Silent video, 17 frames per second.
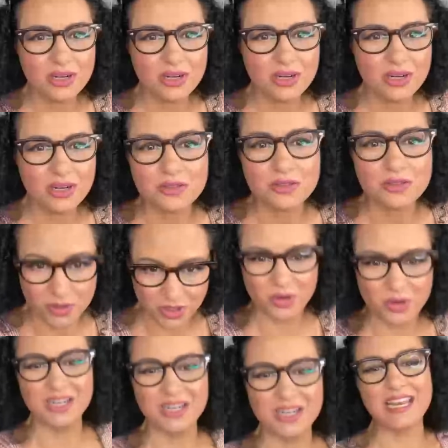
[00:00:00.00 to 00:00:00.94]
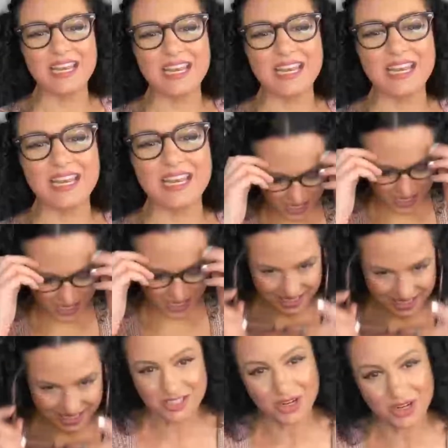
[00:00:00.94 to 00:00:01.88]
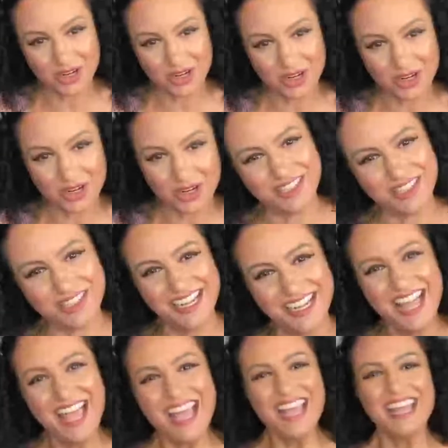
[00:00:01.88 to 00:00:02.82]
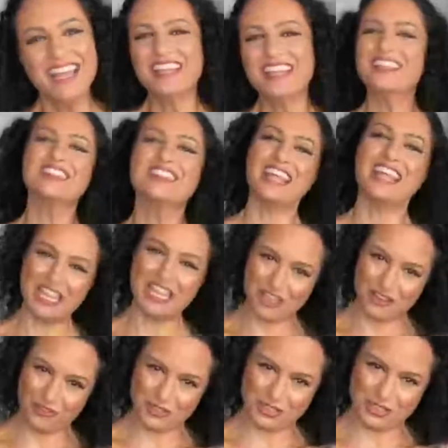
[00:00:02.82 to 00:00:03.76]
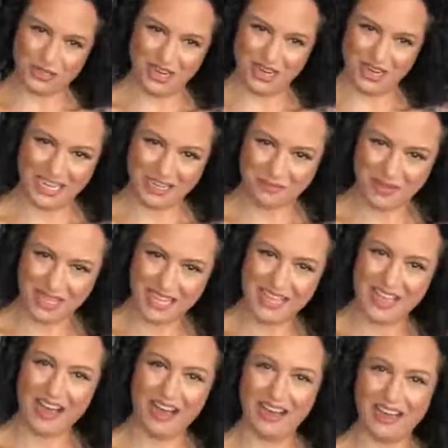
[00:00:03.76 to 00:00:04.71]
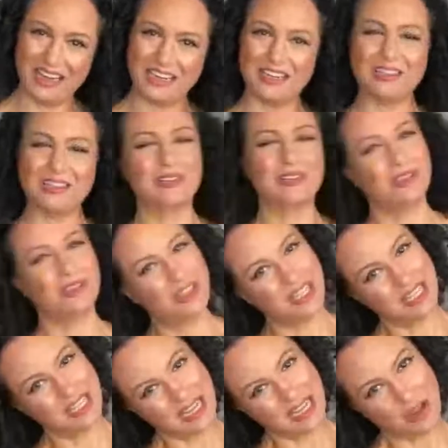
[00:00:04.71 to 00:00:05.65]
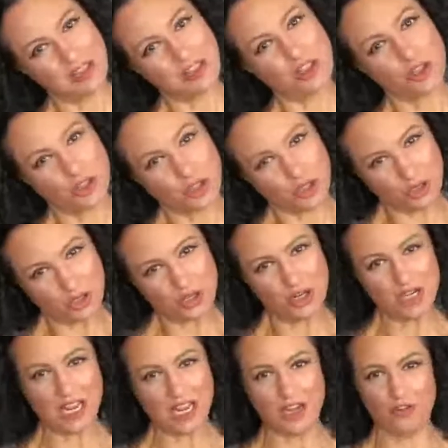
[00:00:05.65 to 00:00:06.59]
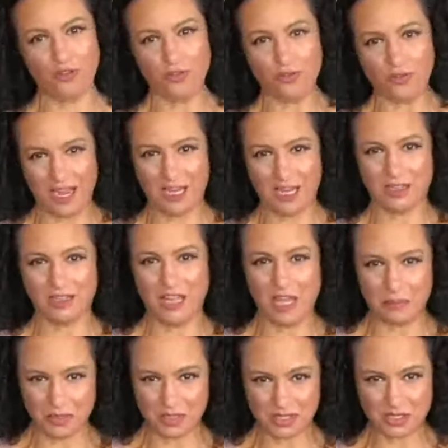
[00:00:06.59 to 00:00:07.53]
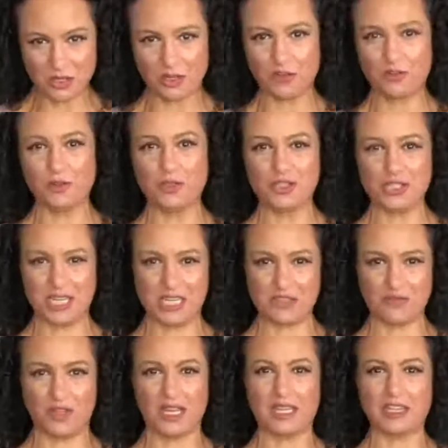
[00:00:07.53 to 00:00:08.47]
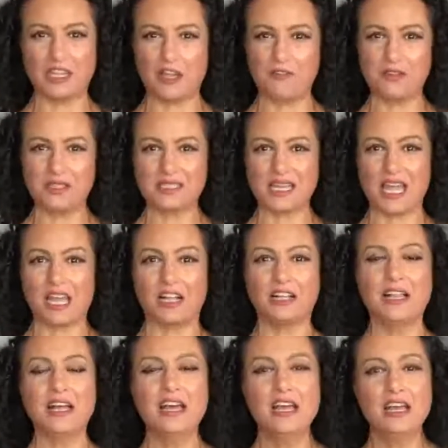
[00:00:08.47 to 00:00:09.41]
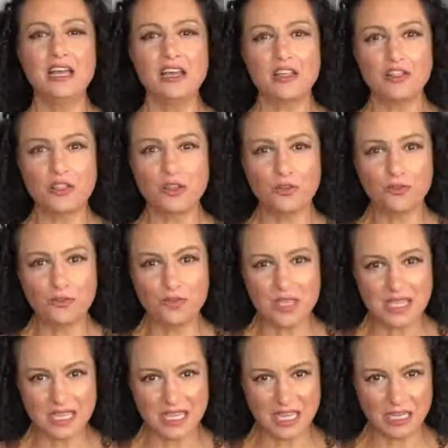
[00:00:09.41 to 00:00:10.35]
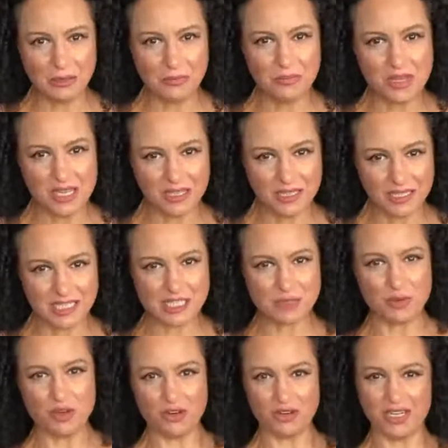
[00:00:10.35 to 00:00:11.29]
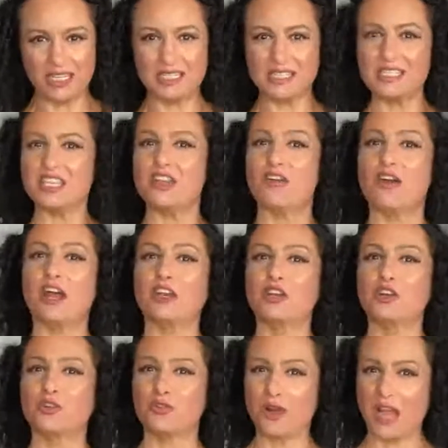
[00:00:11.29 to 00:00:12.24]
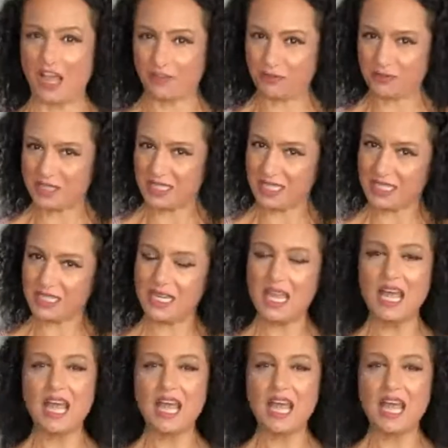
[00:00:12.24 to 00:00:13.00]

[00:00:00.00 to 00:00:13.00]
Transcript: It's recording now. Okay, let's start over. Thank you for joining me on the third and final episode of Lucia's Vegan Lifestyle, the vegan meal experience here on Crafted.